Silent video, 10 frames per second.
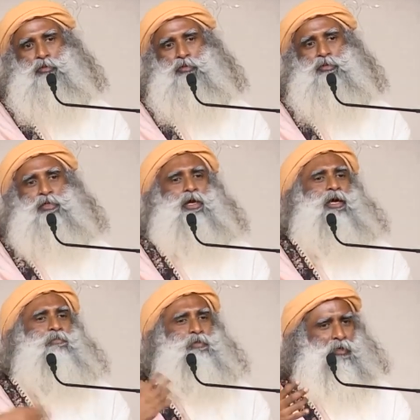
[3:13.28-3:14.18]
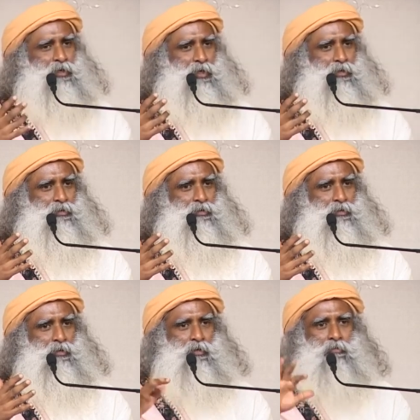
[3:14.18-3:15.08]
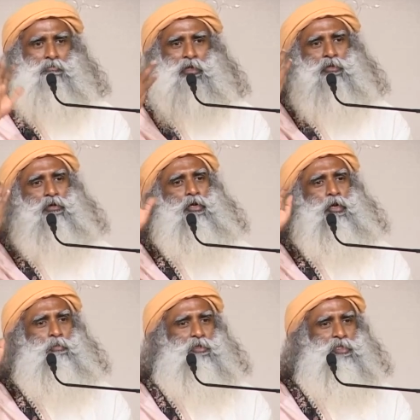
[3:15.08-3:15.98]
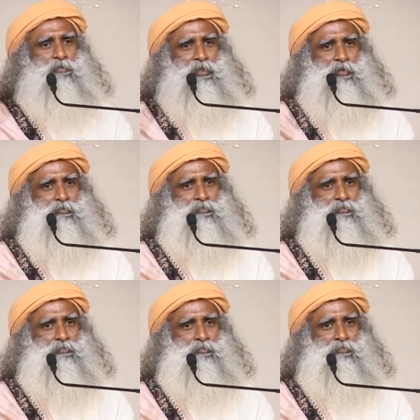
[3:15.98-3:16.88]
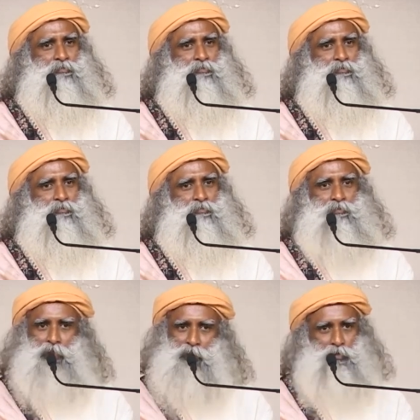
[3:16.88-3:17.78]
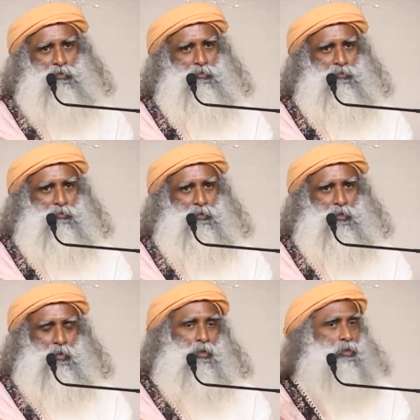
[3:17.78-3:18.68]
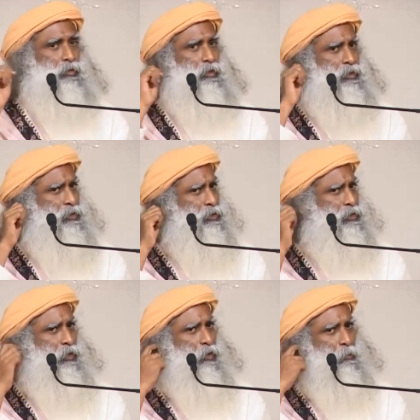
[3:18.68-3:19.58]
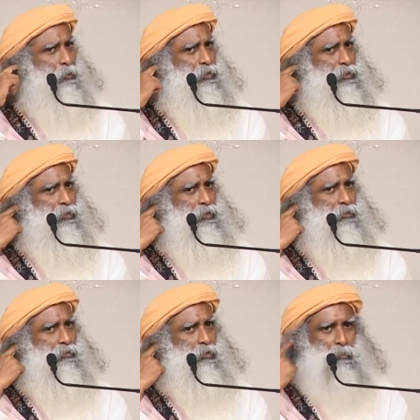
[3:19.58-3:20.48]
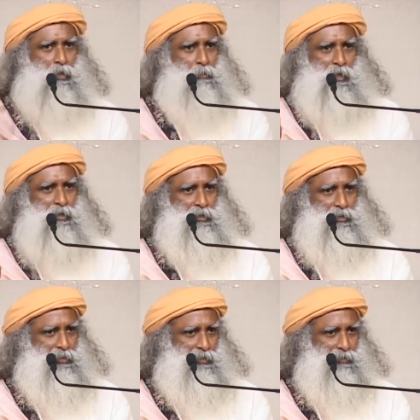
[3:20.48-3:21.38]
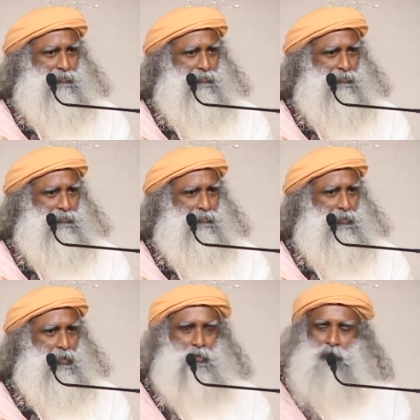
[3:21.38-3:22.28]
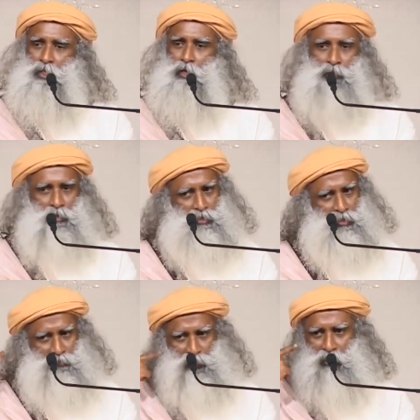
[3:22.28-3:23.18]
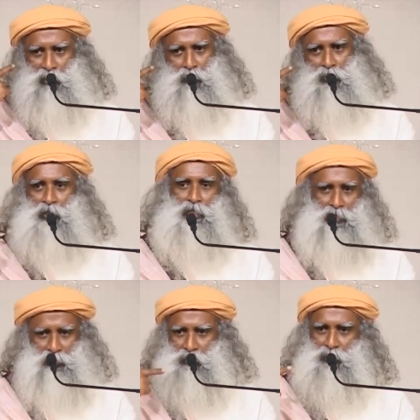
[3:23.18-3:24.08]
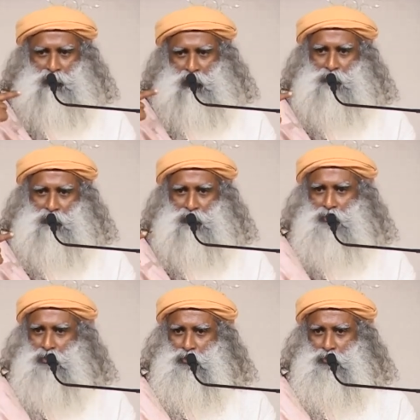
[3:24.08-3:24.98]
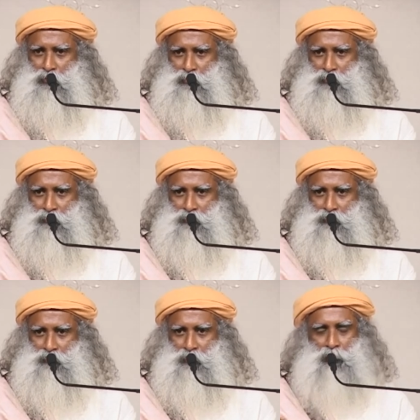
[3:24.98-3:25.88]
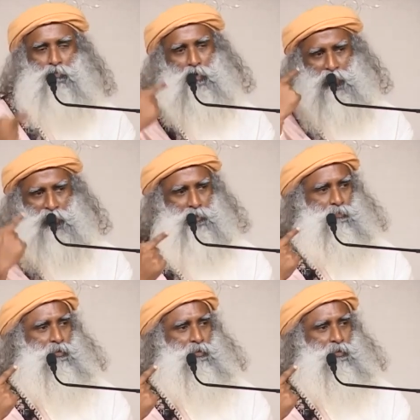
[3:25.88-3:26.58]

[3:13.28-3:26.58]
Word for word: do you see I am talking, but you are not perceiving? Yes or no? Ears are still open, isn't it? Nobody plugged it. Sound is definitely going and hitting the eardrums, isn't it so? What I